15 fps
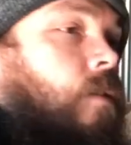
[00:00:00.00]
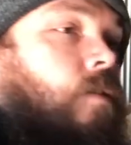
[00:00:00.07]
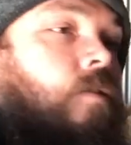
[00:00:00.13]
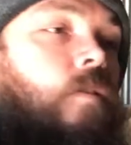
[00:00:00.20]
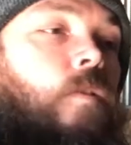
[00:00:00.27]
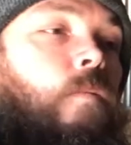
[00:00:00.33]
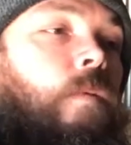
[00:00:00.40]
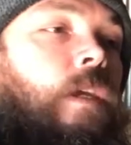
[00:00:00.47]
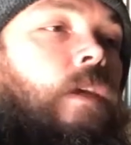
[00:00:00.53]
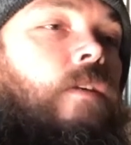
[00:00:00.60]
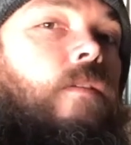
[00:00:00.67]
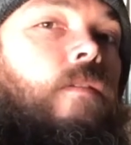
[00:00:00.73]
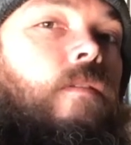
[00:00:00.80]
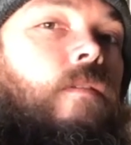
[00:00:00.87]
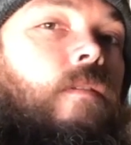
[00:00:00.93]
to the
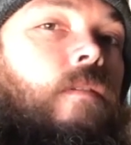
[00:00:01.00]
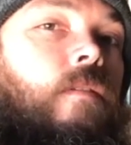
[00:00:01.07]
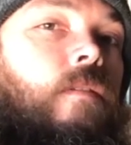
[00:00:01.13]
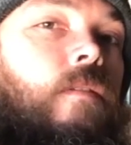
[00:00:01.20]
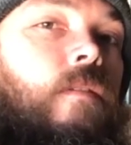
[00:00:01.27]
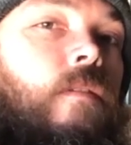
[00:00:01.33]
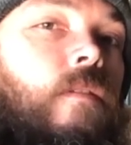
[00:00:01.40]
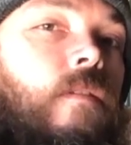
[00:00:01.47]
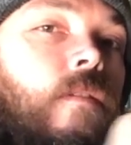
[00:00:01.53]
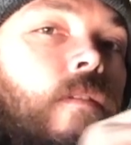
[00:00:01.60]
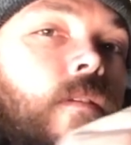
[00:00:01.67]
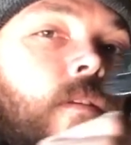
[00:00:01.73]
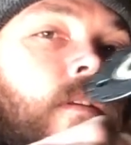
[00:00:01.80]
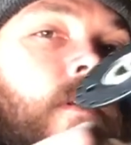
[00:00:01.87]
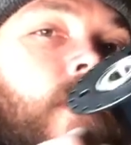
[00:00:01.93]
wheel,
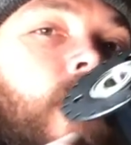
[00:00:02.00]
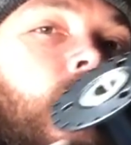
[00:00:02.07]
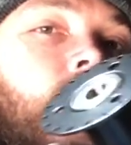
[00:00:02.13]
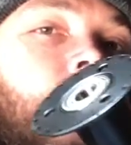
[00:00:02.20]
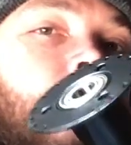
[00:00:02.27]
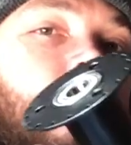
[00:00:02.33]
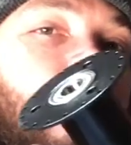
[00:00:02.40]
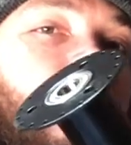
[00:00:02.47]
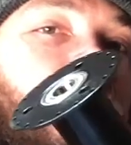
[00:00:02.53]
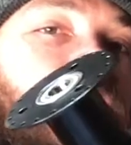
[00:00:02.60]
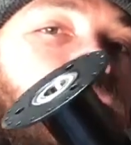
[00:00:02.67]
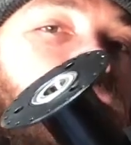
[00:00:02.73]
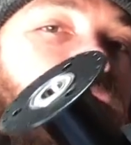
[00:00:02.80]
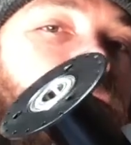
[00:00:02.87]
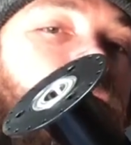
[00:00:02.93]
like
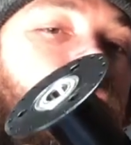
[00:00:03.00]
such.